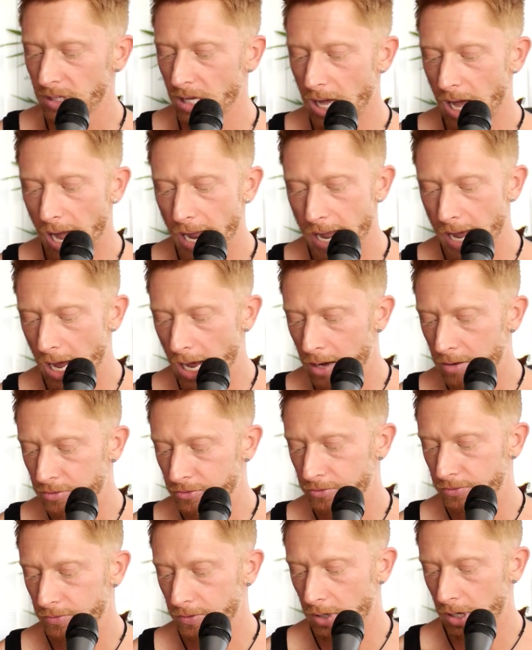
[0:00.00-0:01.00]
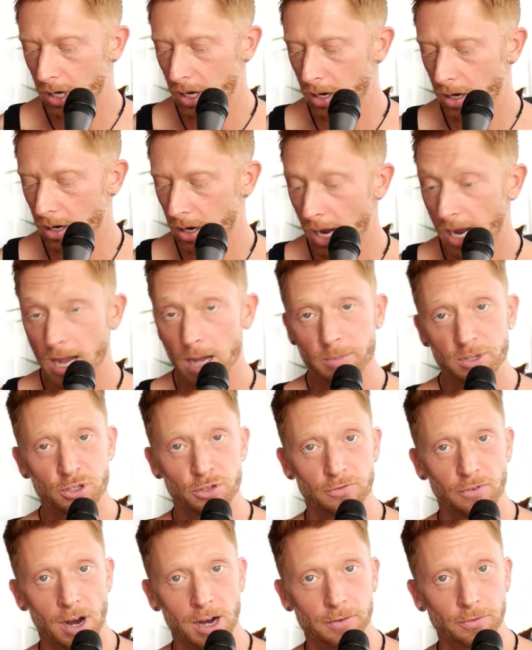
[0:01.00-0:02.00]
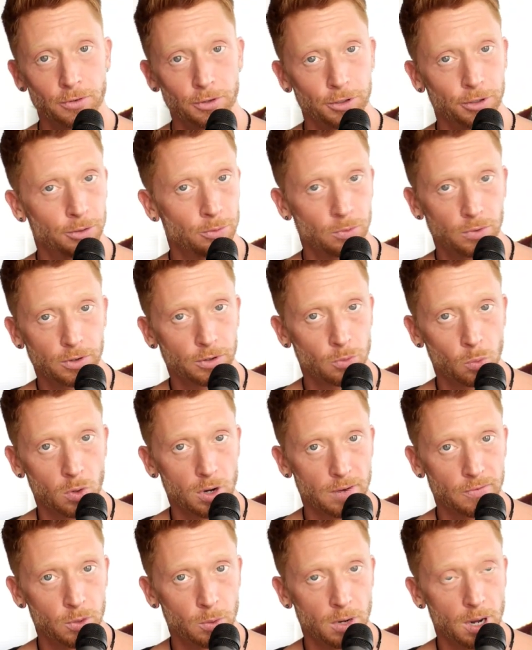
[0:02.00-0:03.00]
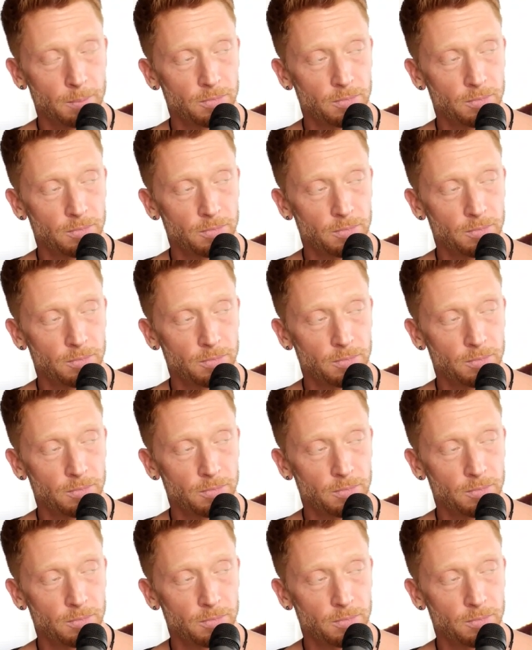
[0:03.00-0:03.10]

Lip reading: am a survivor, or whatever you want. I'm